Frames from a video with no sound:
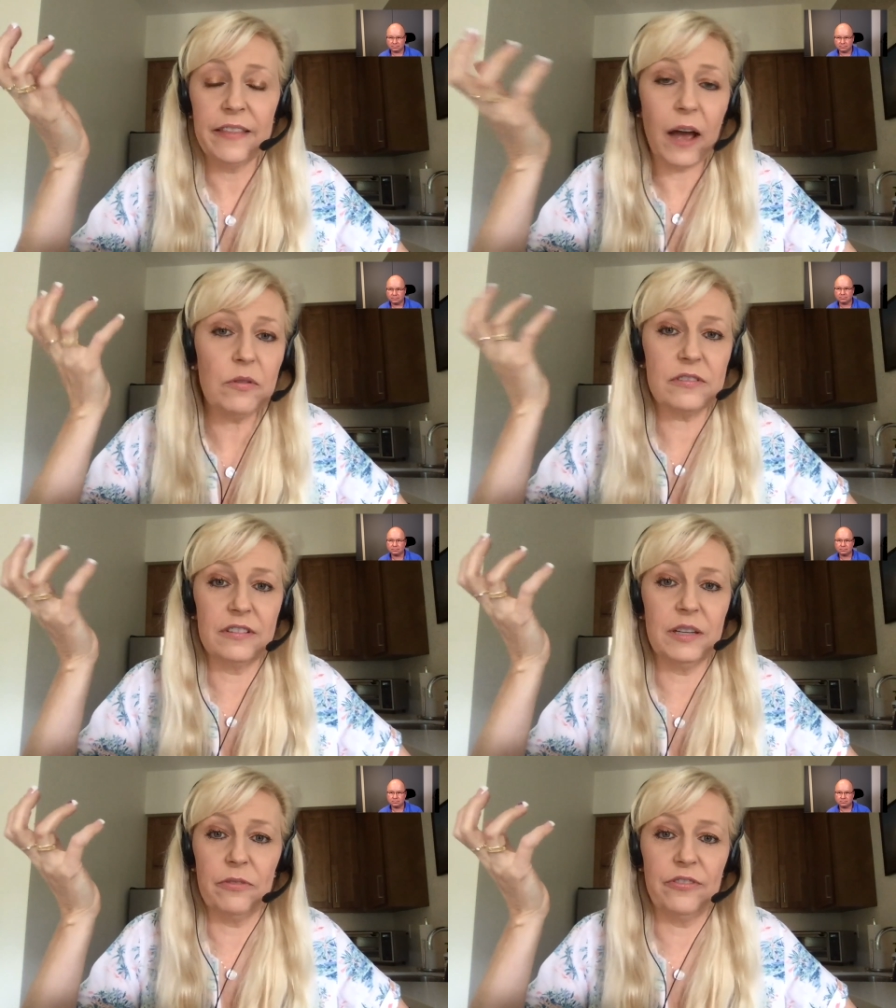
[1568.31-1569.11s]
That
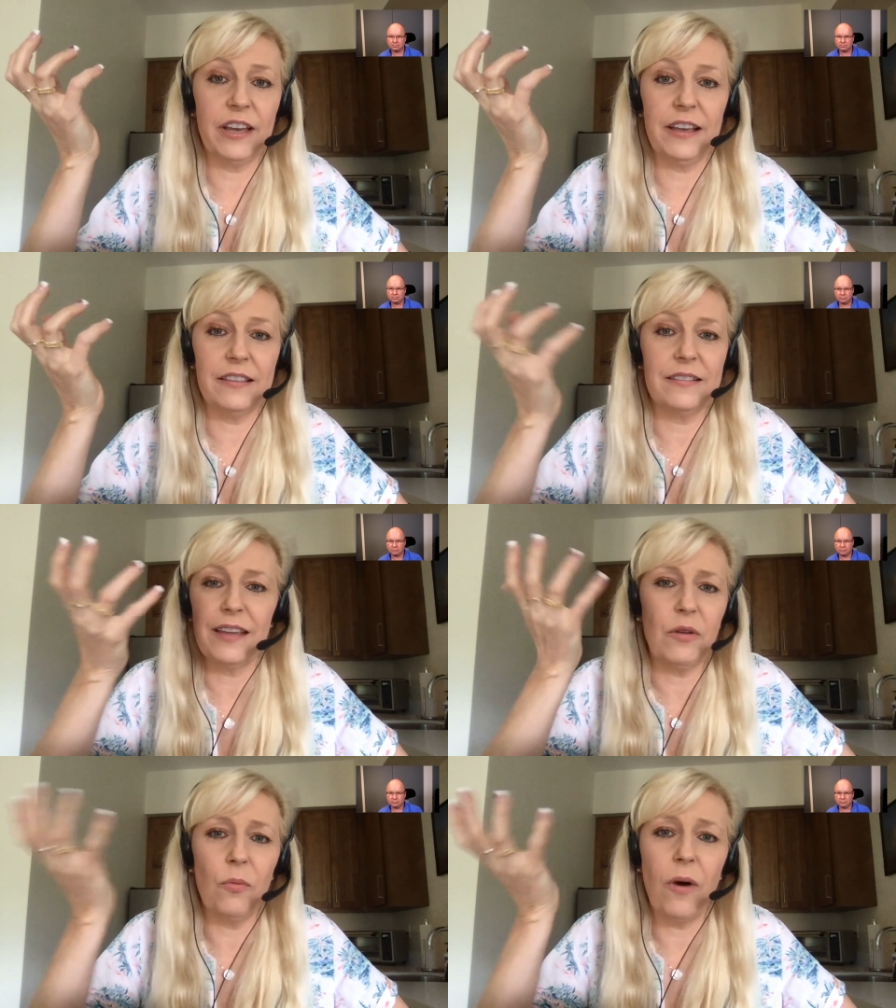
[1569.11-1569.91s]
was a leap of faith.
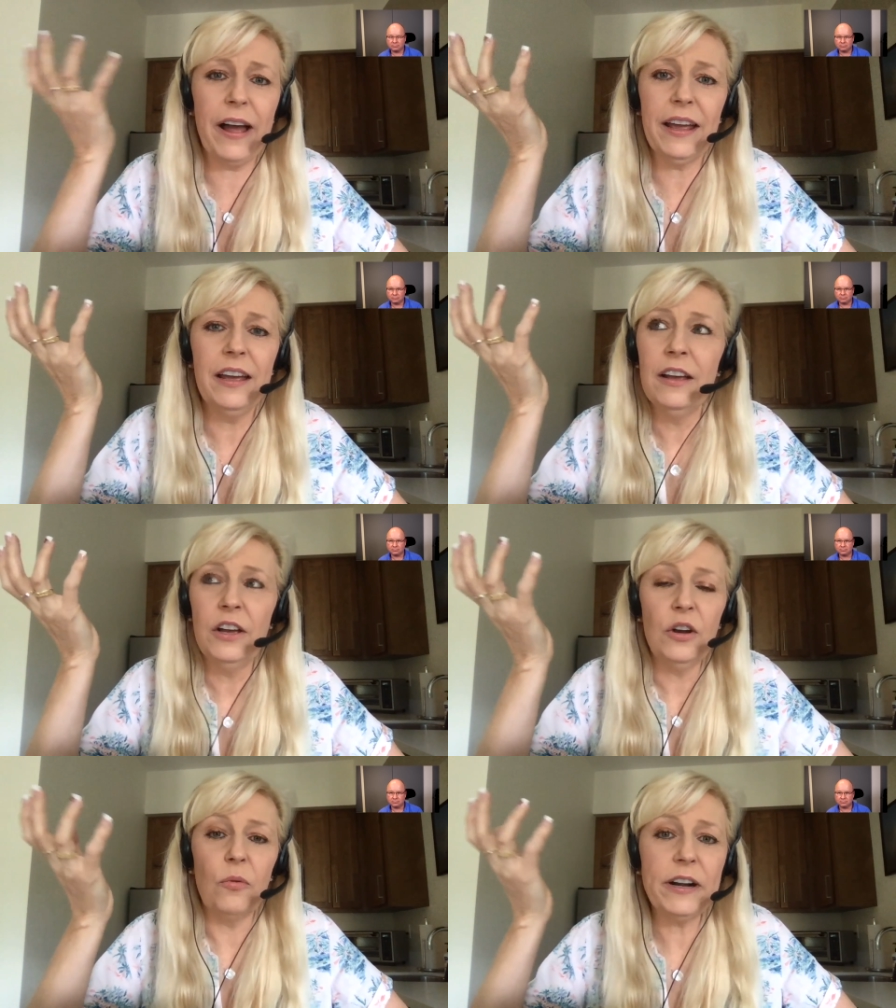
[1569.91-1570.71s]
It's like, why,
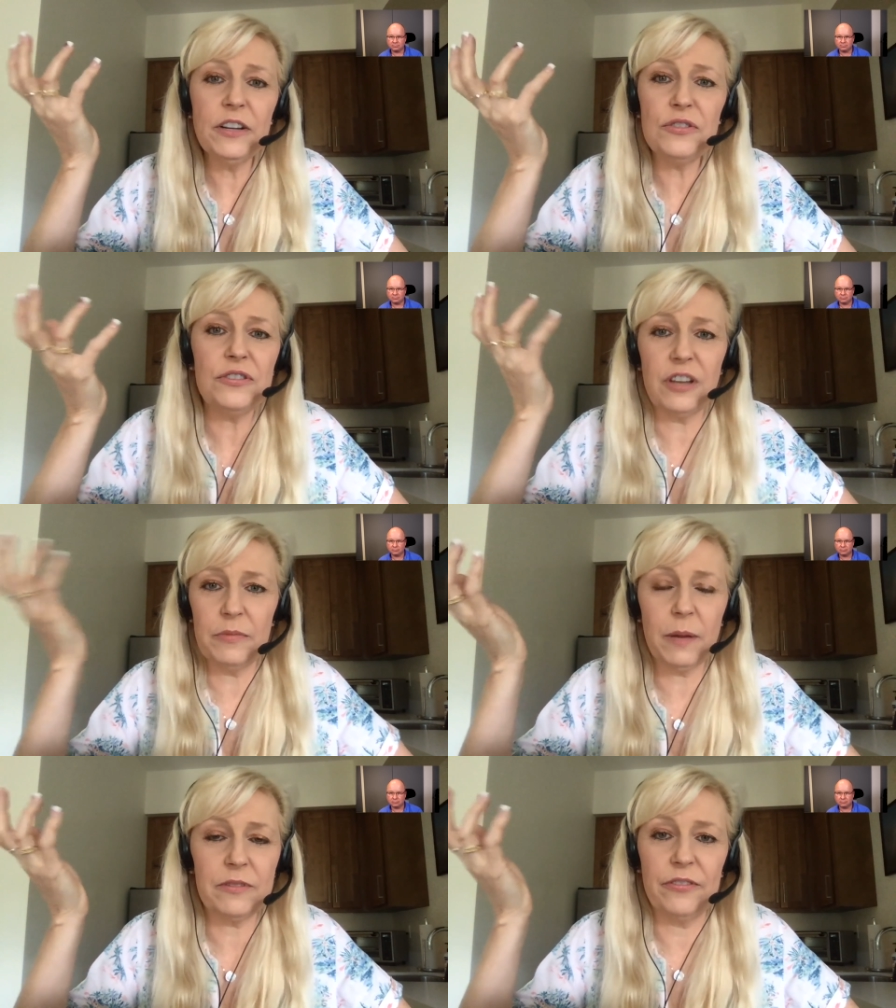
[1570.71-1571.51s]
why did you
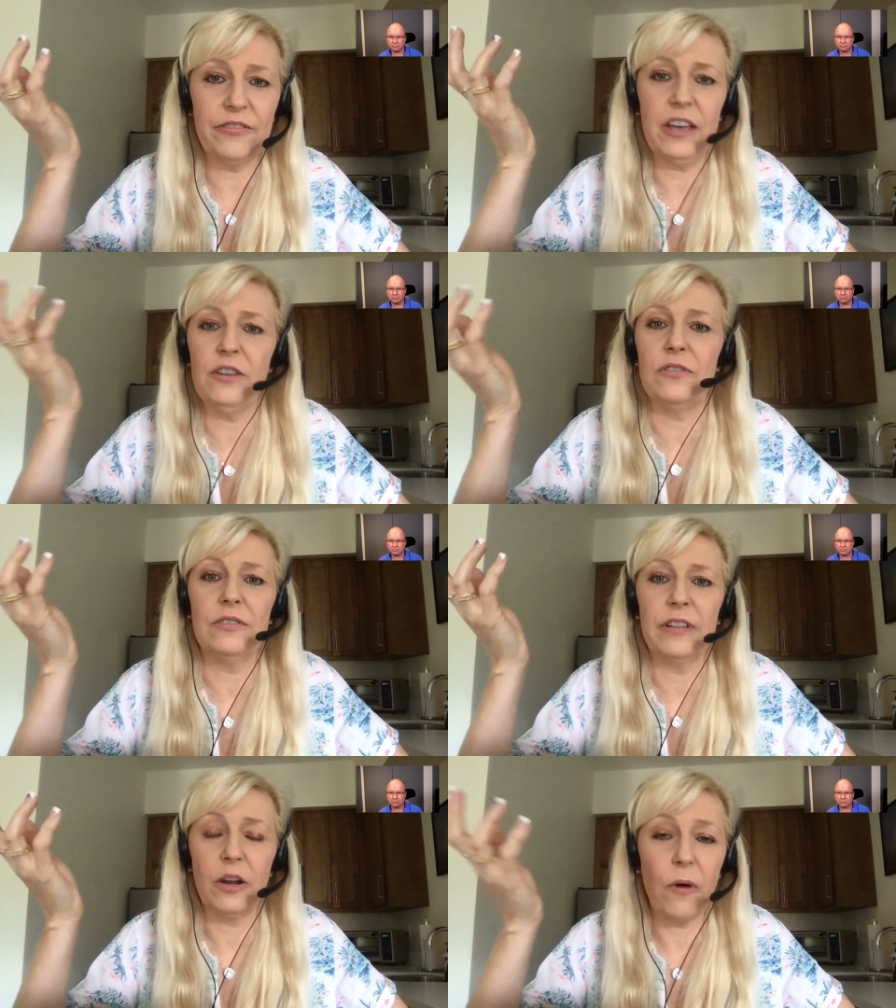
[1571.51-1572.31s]
set me up to
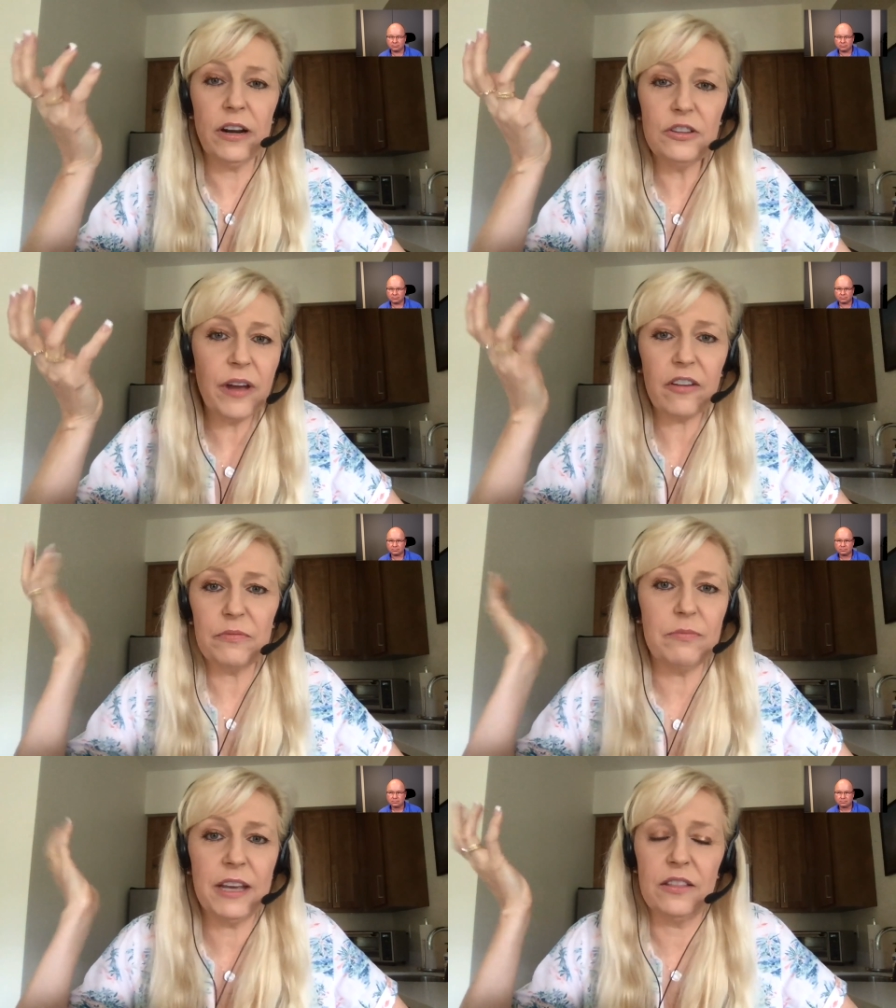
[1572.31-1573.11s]
fail? Like, why did you
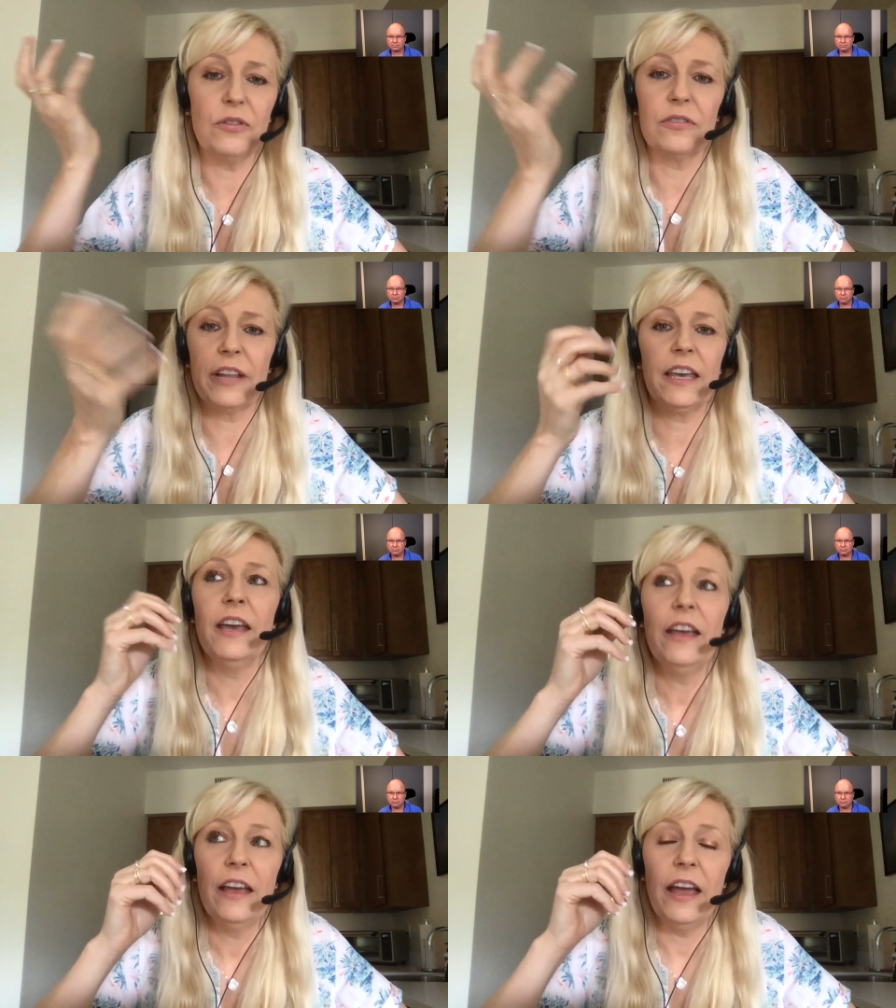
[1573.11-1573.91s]
have me make those?
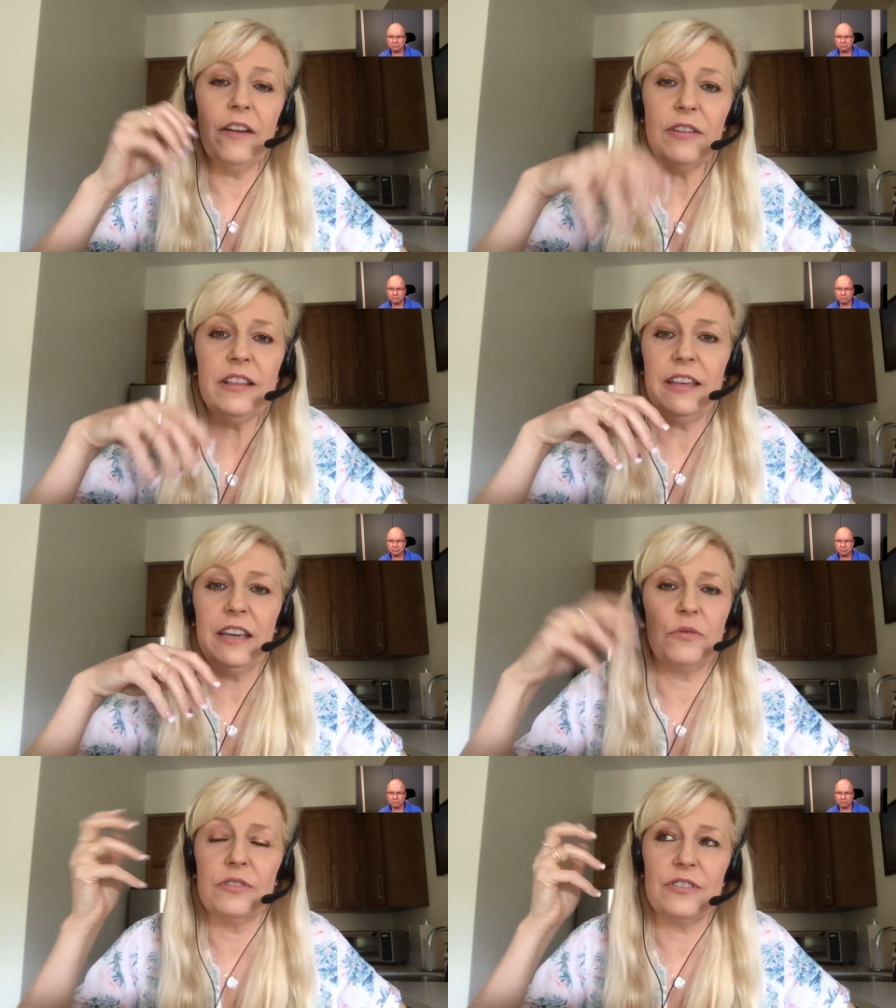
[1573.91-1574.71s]
Like,
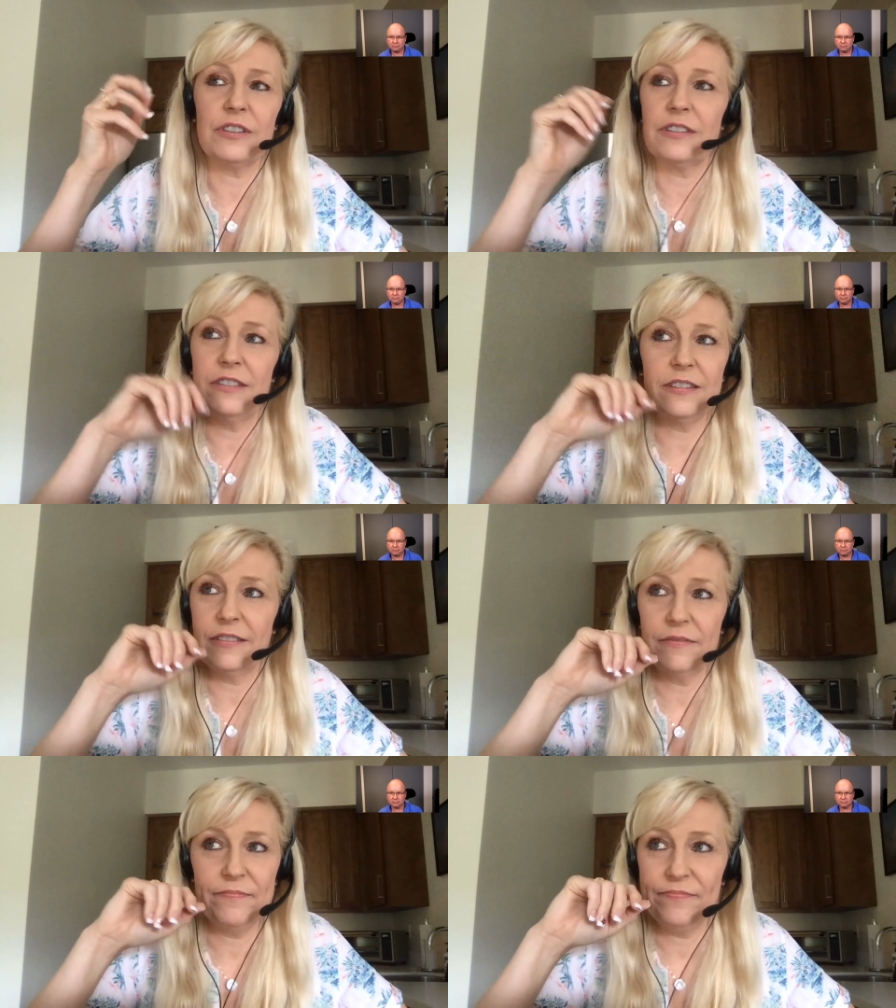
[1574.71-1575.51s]
everything was
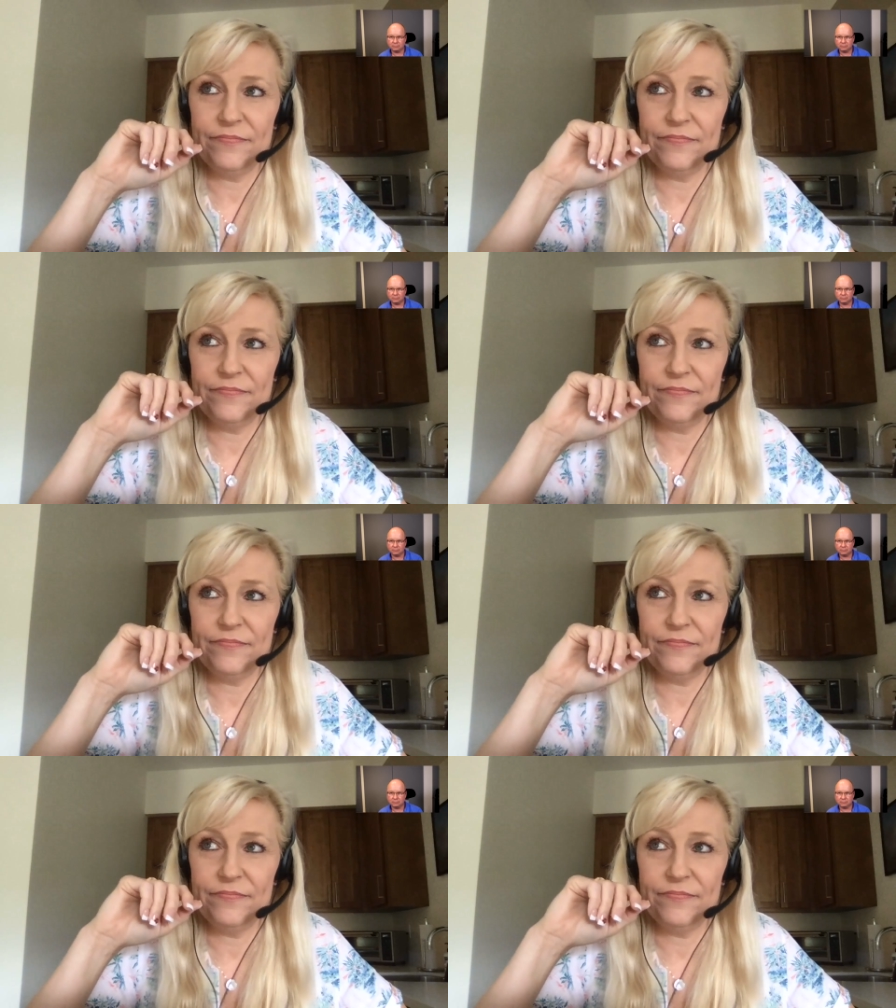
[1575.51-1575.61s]
just,